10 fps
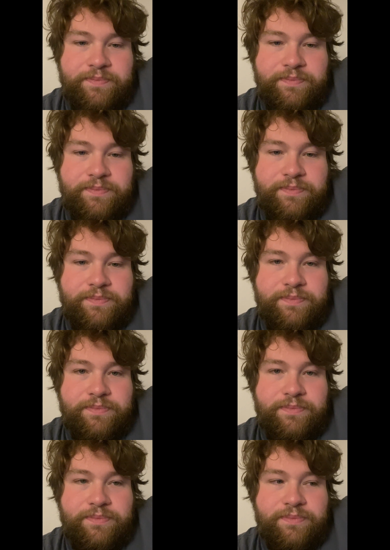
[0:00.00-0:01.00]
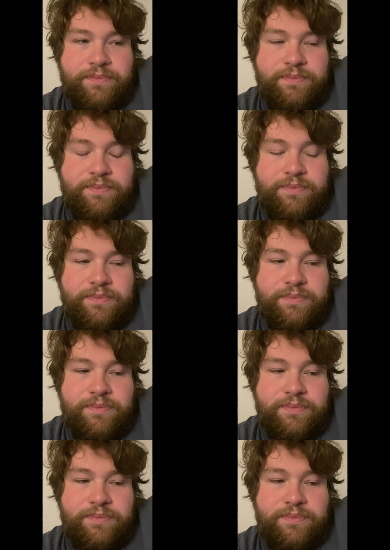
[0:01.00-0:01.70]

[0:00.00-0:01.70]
(silence)